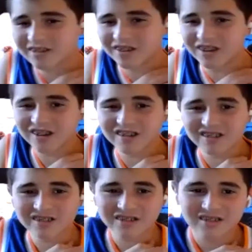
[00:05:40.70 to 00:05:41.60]
Yeah,
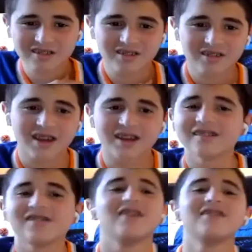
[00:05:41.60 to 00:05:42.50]
and
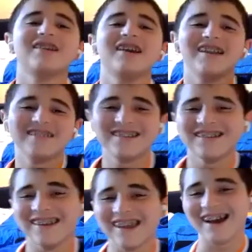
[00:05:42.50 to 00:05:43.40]
it's on
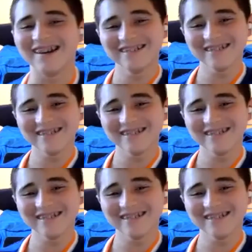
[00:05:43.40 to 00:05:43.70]
TNT now.